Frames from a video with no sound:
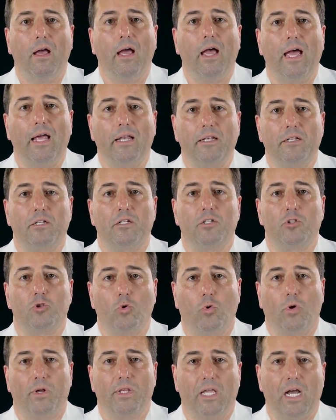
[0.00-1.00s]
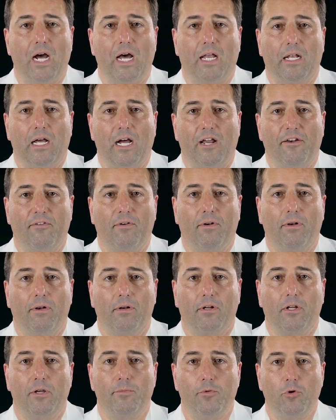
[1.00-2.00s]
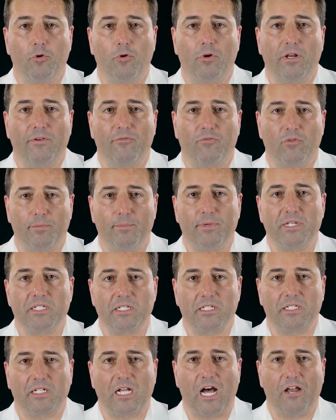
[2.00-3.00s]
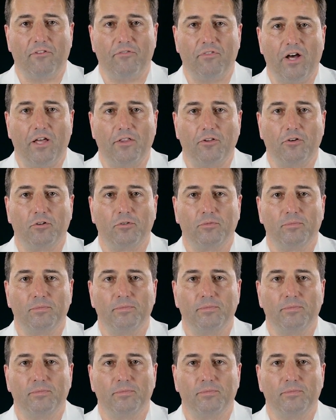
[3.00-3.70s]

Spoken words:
and join the online community for the Business Godfather.